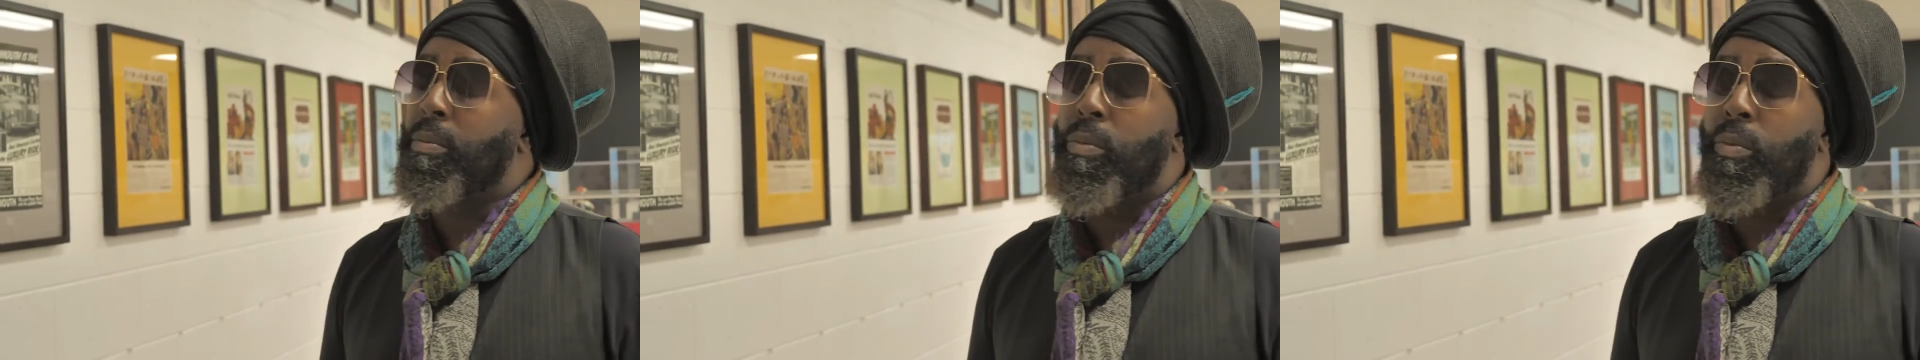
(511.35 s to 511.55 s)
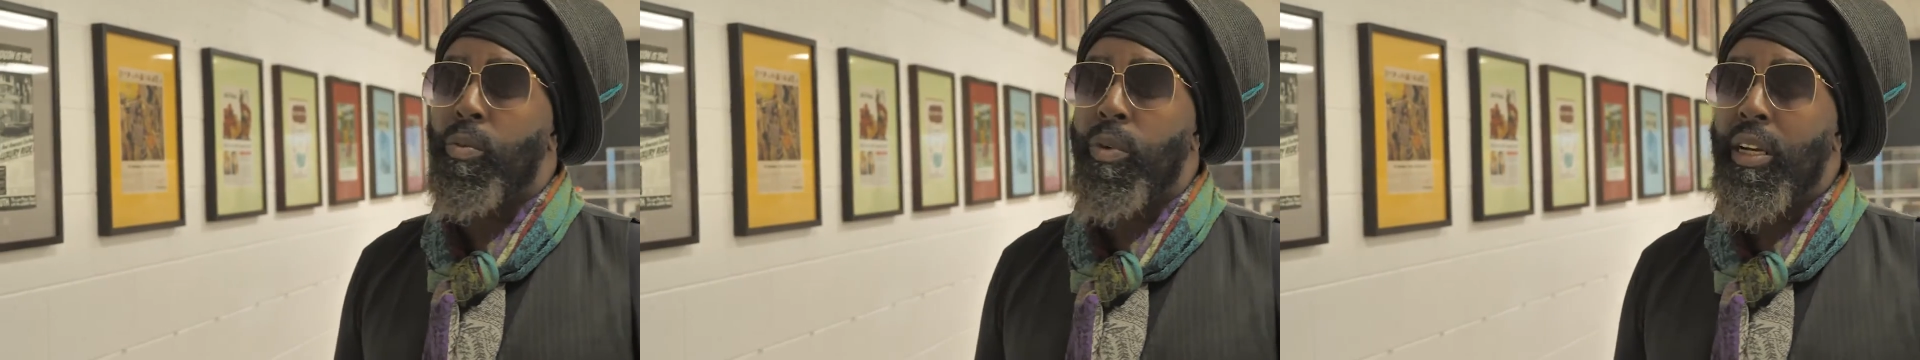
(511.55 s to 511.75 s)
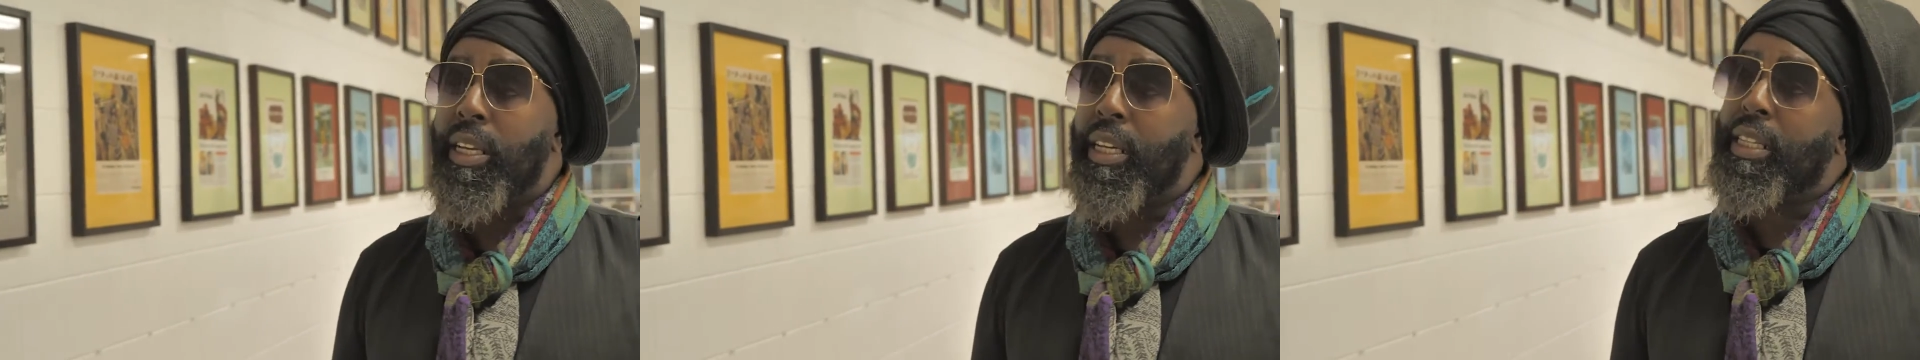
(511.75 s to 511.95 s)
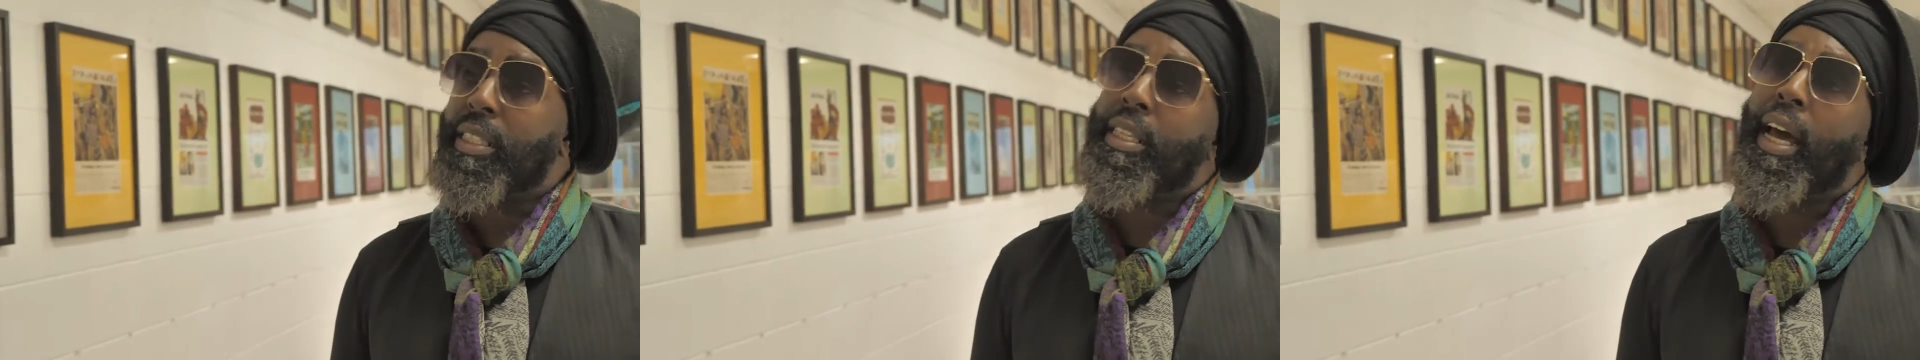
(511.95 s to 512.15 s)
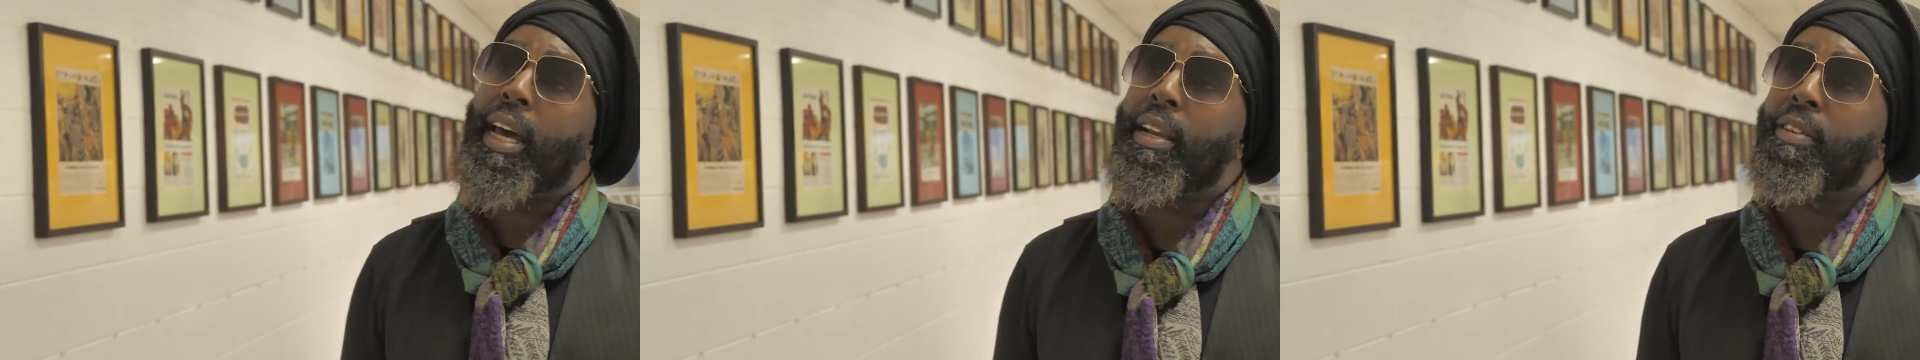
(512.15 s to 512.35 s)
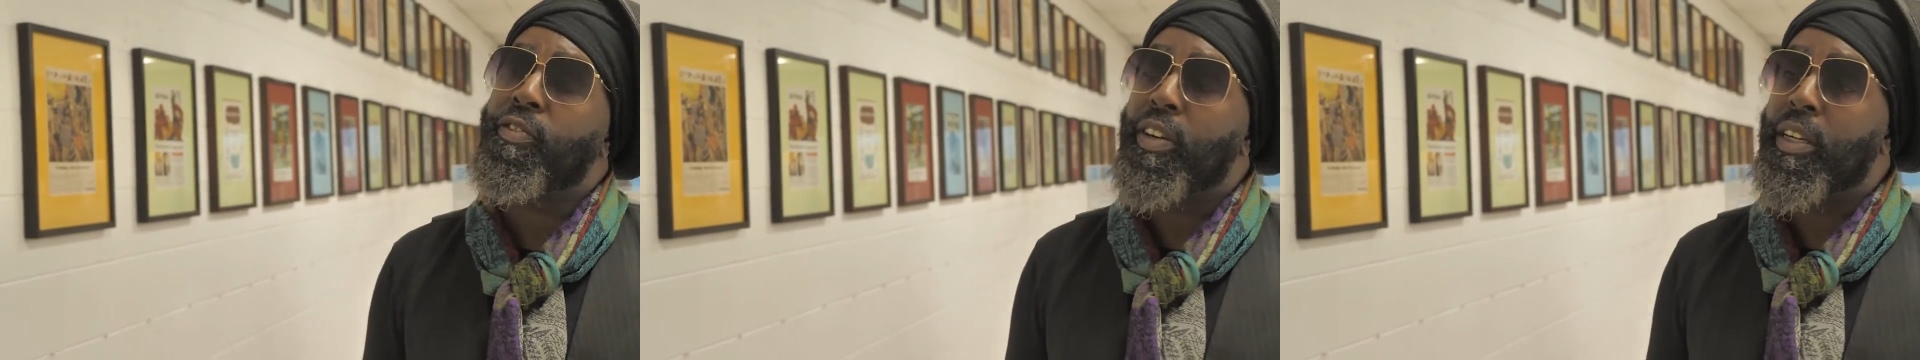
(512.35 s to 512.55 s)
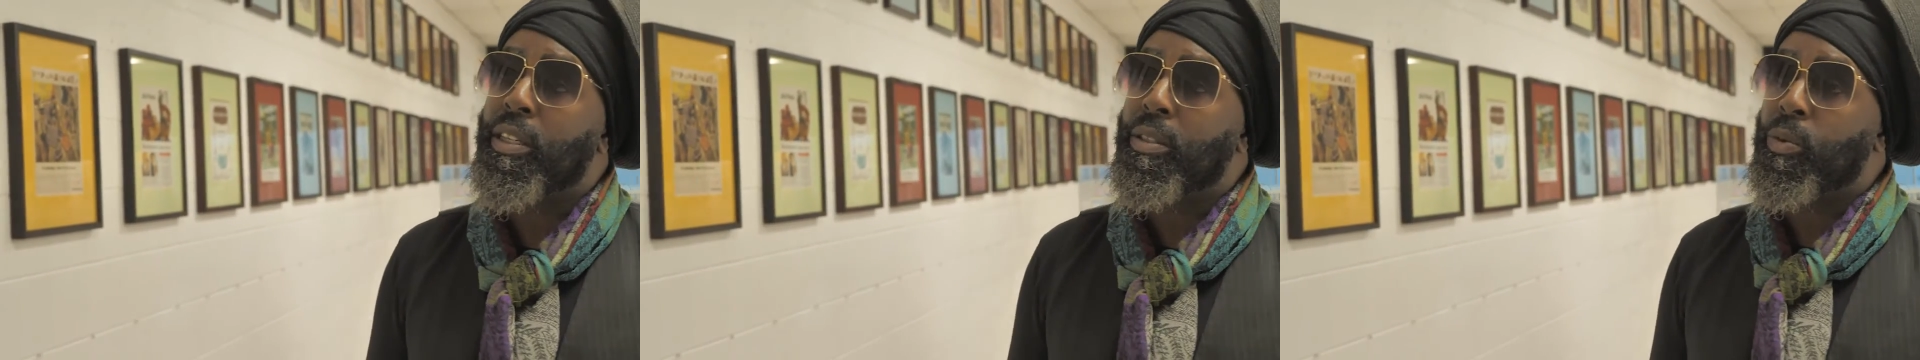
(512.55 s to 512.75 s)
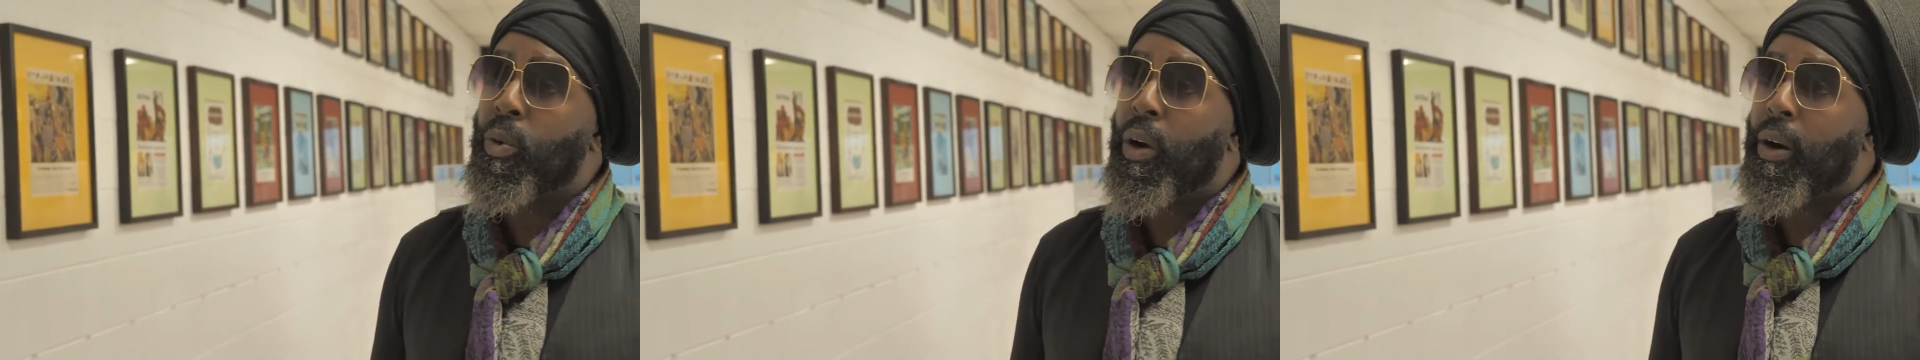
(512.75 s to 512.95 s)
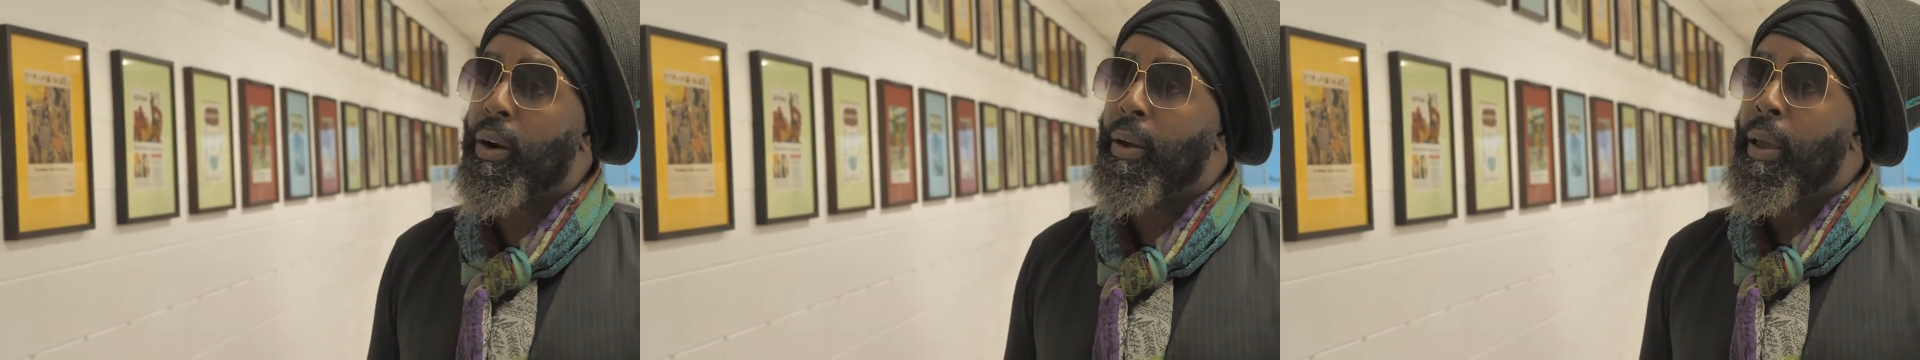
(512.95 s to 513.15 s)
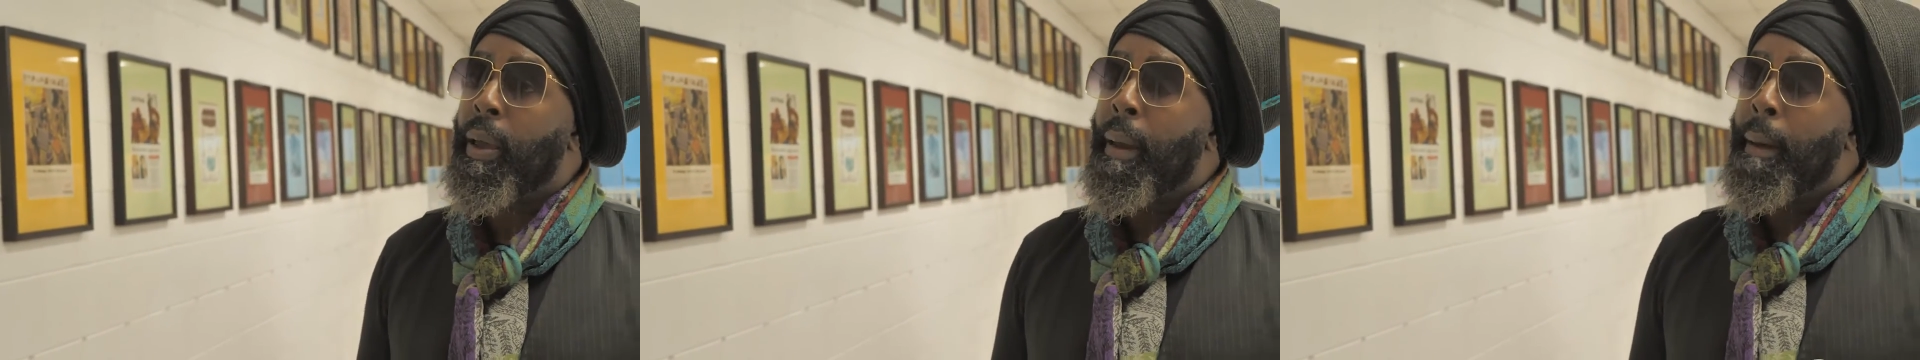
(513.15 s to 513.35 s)
I'm really excited for this
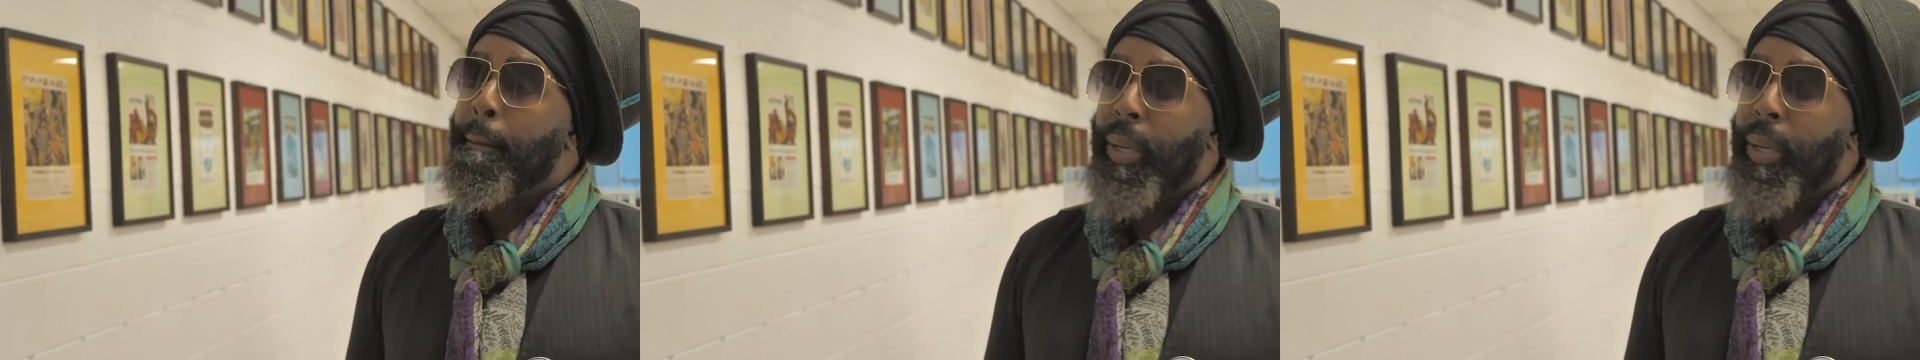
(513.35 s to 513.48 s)
work